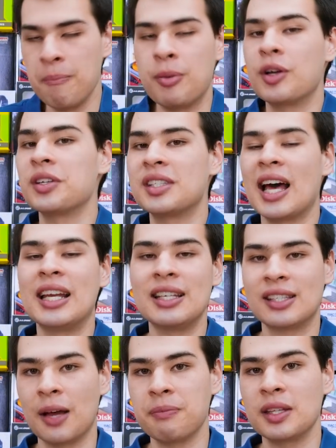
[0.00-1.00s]
because that
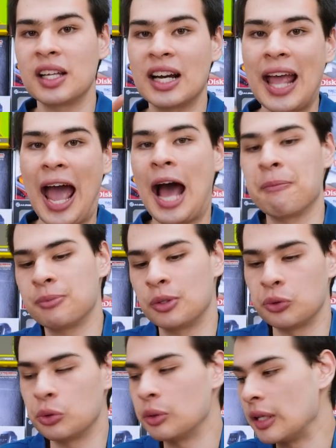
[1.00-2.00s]
is something that I
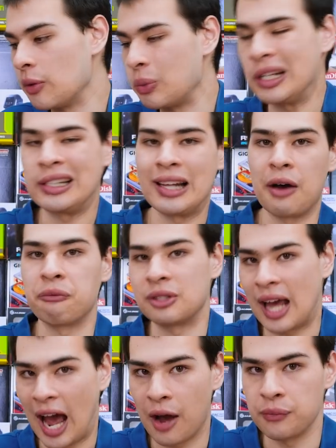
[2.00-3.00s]
absolutely would love
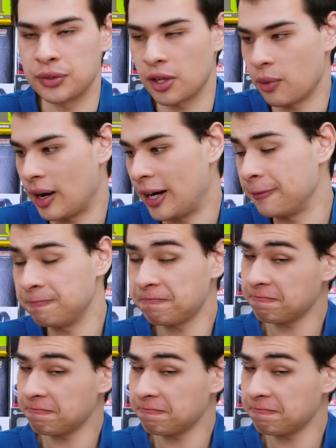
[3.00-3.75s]
to have. So uh,